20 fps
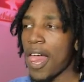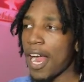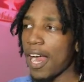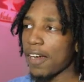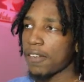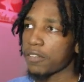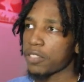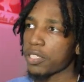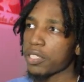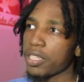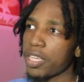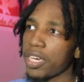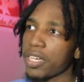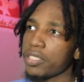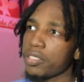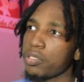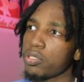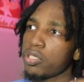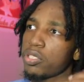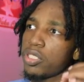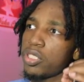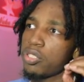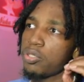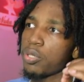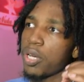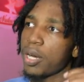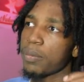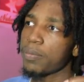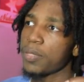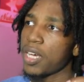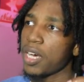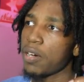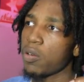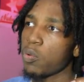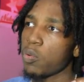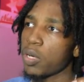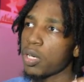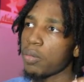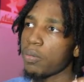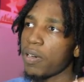After that, I usually drop
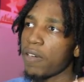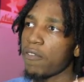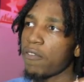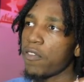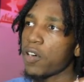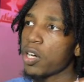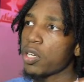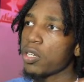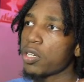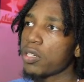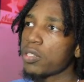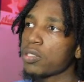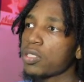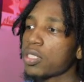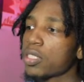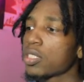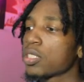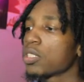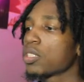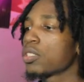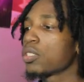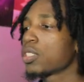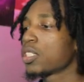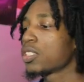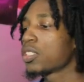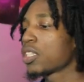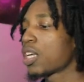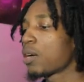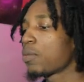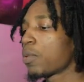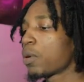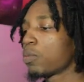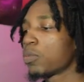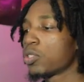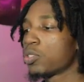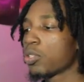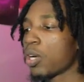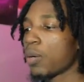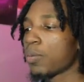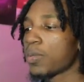down one of my photos. This time I'm going
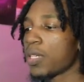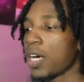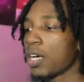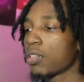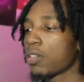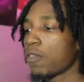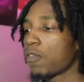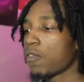to drop down the